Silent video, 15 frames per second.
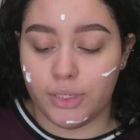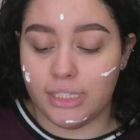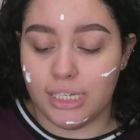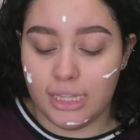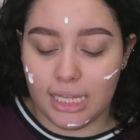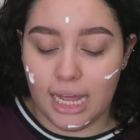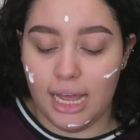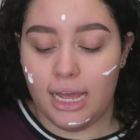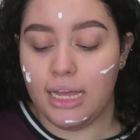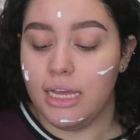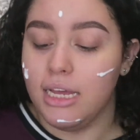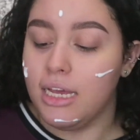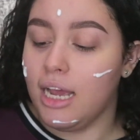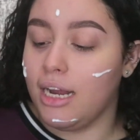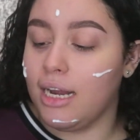So I did that,
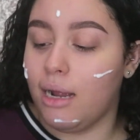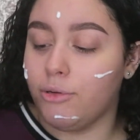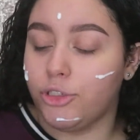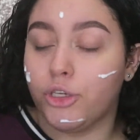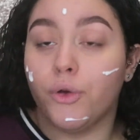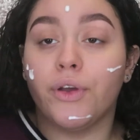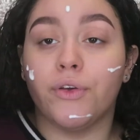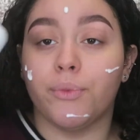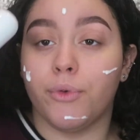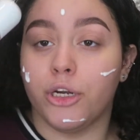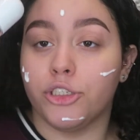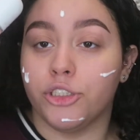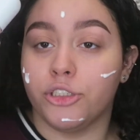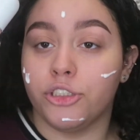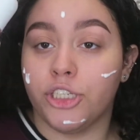and now I'm just going with
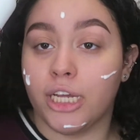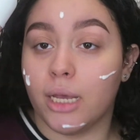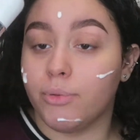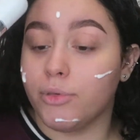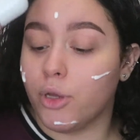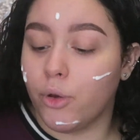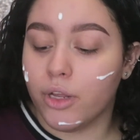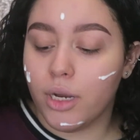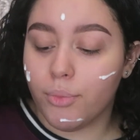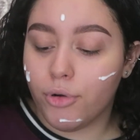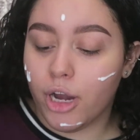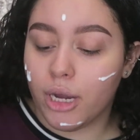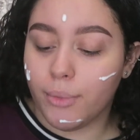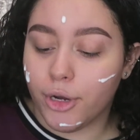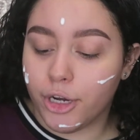Marc Jacobs Coconut
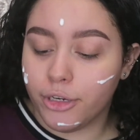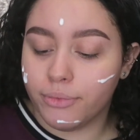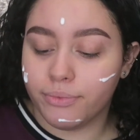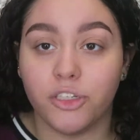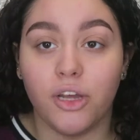Primer.